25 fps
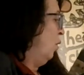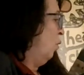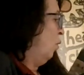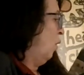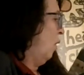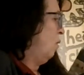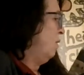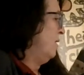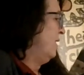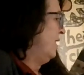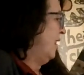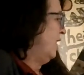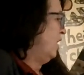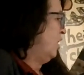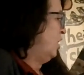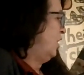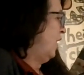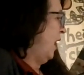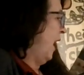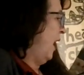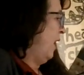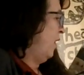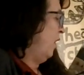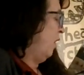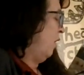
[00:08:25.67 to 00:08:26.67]
What was that
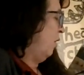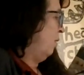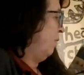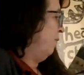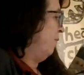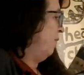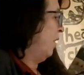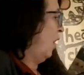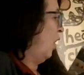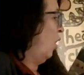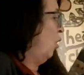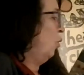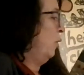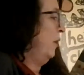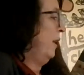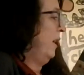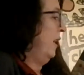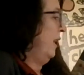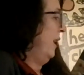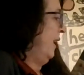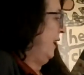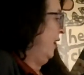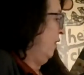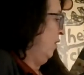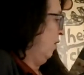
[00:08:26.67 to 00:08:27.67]
shadow? Only
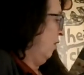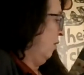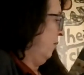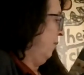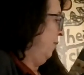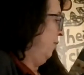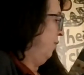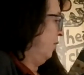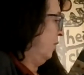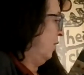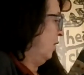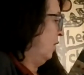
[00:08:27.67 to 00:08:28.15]
an eagle.